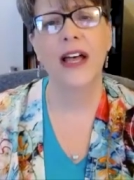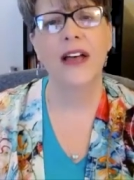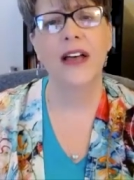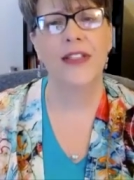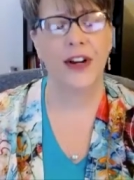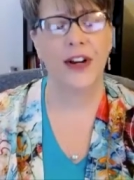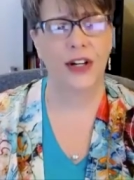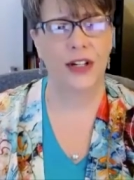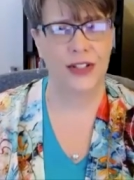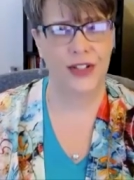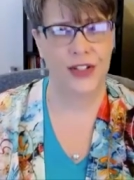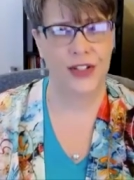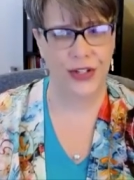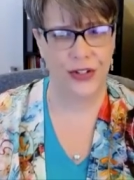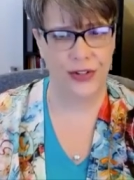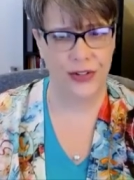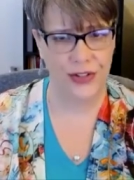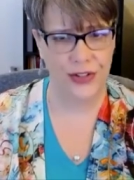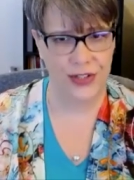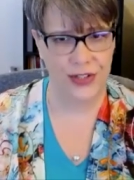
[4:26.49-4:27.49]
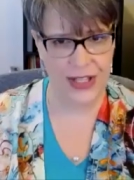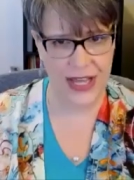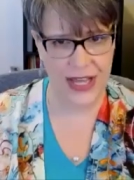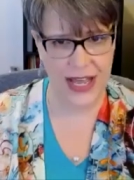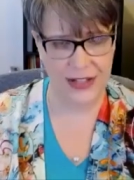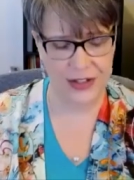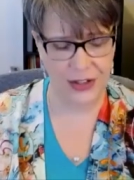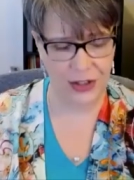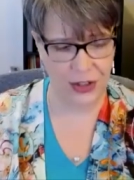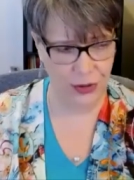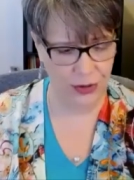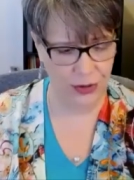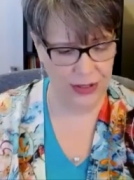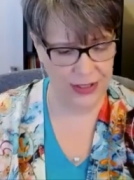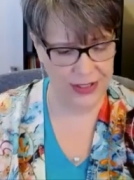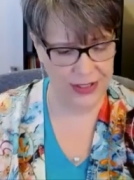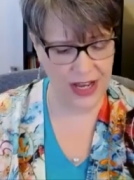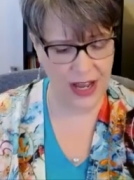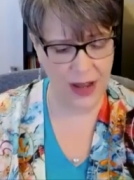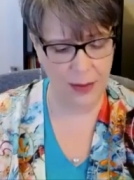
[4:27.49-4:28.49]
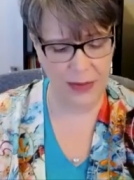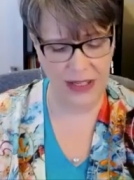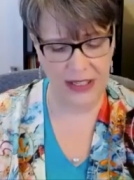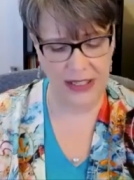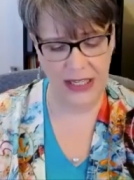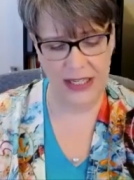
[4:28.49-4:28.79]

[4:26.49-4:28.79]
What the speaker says: their concerns that students coming